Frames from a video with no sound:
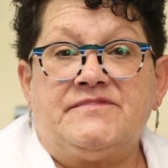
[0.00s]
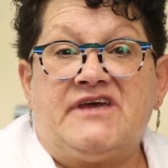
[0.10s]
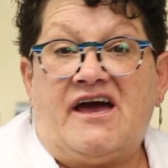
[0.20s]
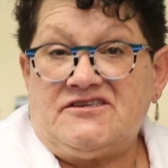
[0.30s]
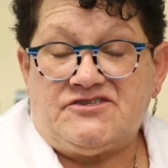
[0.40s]

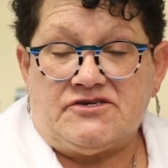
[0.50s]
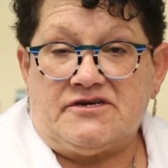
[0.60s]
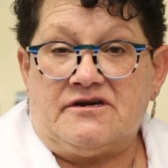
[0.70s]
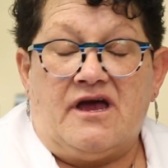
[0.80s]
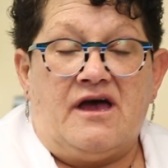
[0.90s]

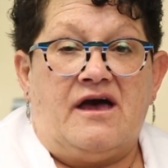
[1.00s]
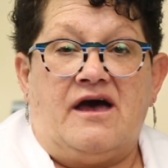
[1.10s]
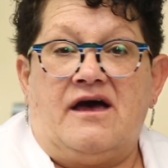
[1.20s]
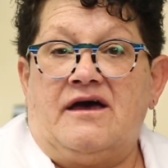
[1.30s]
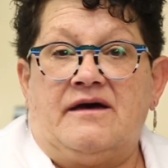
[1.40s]
cancer,
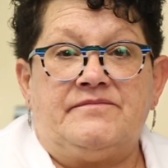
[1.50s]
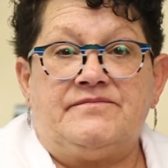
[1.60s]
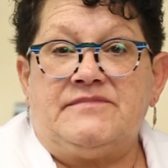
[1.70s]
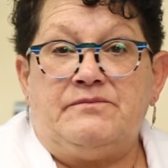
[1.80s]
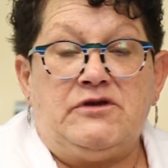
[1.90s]

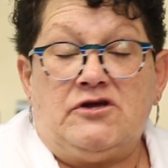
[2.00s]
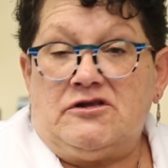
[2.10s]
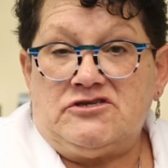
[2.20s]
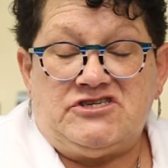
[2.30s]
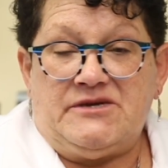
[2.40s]

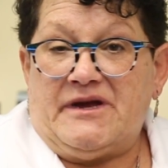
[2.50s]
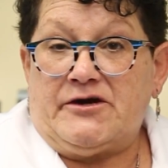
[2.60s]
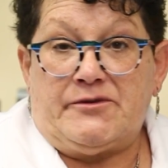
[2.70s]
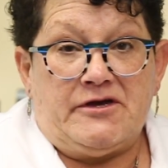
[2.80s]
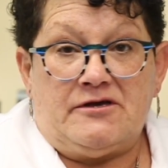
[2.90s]
immunology,
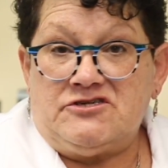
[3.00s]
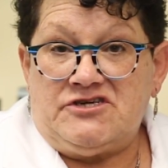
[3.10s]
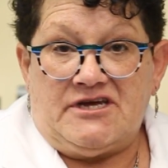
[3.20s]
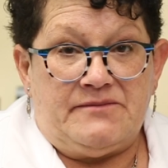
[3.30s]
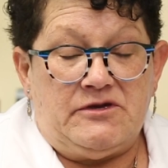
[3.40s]

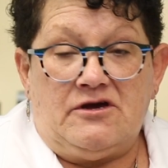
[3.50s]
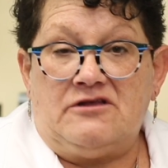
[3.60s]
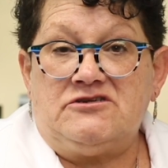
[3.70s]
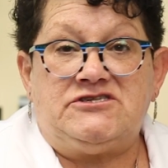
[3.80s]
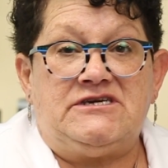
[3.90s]
microbiology and
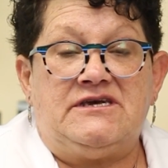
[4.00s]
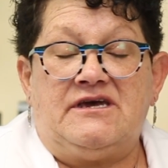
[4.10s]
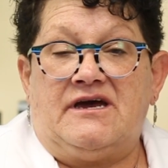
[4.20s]
immunology,